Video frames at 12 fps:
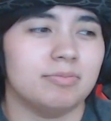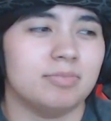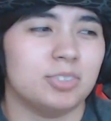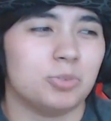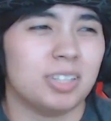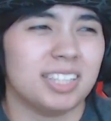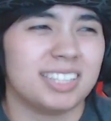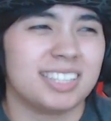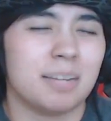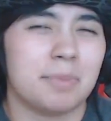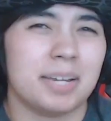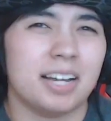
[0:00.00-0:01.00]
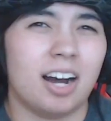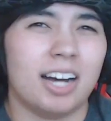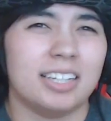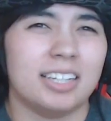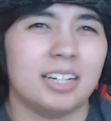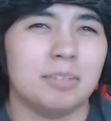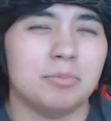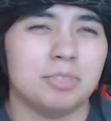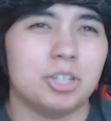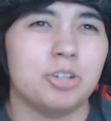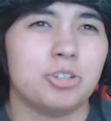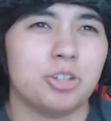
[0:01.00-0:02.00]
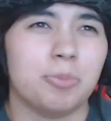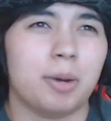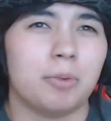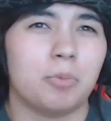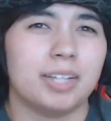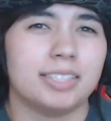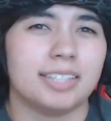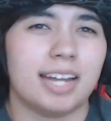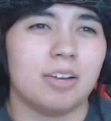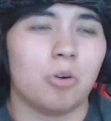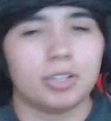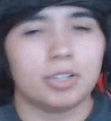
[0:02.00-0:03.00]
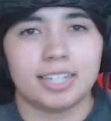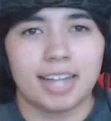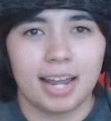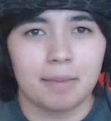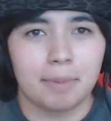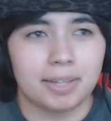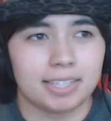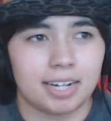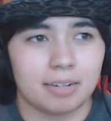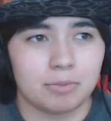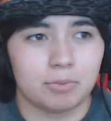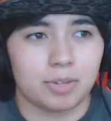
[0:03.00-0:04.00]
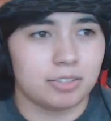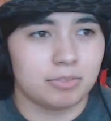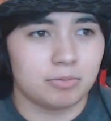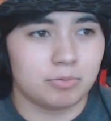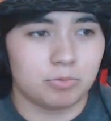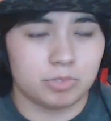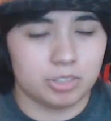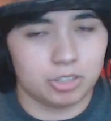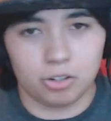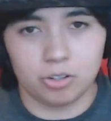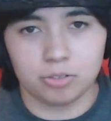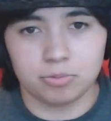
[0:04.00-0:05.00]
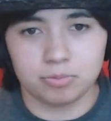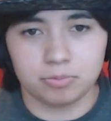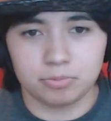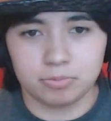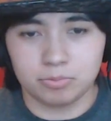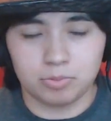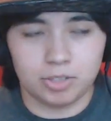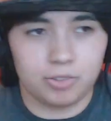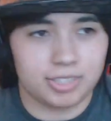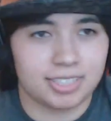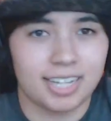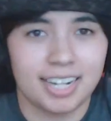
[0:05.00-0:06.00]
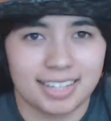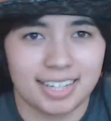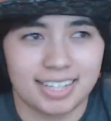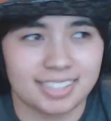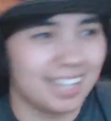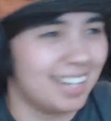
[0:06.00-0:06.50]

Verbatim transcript: well, this is going to be on um, YouTube on Wednesday or today by the time when you're when you're seeing this.